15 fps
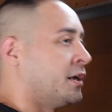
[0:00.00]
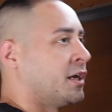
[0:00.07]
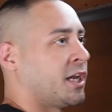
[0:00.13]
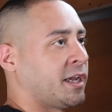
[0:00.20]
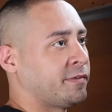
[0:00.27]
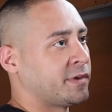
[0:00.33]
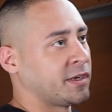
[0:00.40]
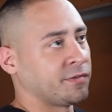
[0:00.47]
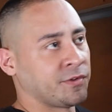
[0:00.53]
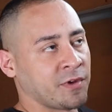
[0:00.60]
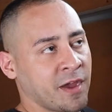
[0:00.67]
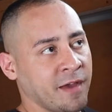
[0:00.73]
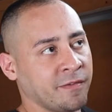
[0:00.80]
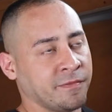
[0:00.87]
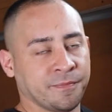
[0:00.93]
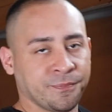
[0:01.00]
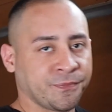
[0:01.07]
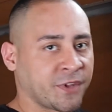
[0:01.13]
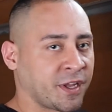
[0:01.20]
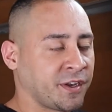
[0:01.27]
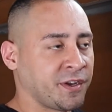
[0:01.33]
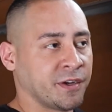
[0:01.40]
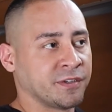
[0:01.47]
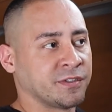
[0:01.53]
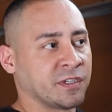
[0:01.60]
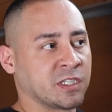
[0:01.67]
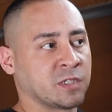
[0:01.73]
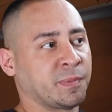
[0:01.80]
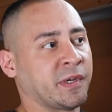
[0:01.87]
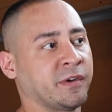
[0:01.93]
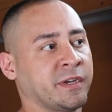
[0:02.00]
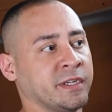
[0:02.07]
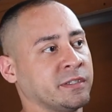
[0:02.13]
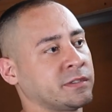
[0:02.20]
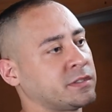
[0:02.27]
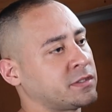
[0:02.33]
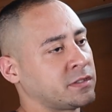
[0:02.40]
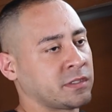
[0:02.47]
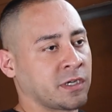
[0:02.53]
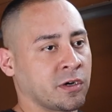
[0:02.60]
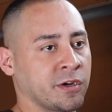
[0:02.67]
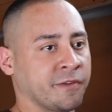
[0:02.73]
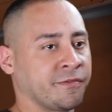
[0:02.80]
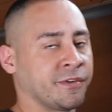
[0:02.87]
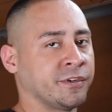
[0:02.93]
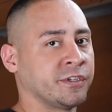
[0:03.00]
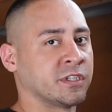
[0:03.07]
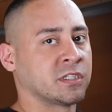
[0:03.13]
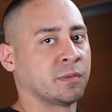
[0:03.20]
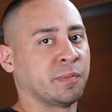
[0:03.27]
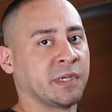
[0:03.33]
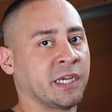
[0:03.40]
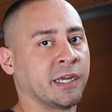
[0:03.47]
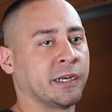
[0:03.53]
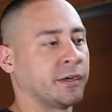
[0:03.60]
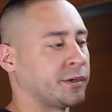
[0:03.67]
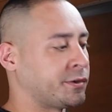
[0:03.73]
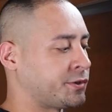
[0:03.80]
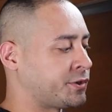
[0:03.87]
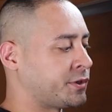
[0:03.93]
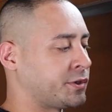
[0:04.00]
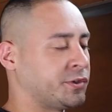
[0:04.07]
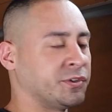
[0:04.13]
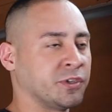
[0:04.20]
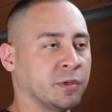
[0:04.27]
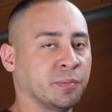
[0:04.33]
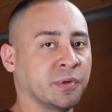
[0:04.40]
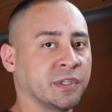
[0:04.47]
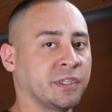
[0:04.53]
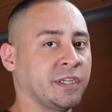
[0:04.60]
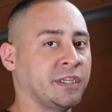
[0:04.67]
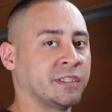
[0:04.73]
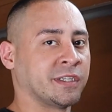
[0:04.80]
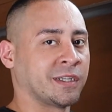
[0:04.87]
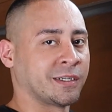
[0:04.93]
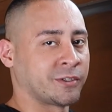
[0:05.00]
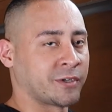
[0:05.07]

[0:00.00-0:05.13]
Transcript: Even if you have 10 years experience or if you're just a beginner, you should put these in the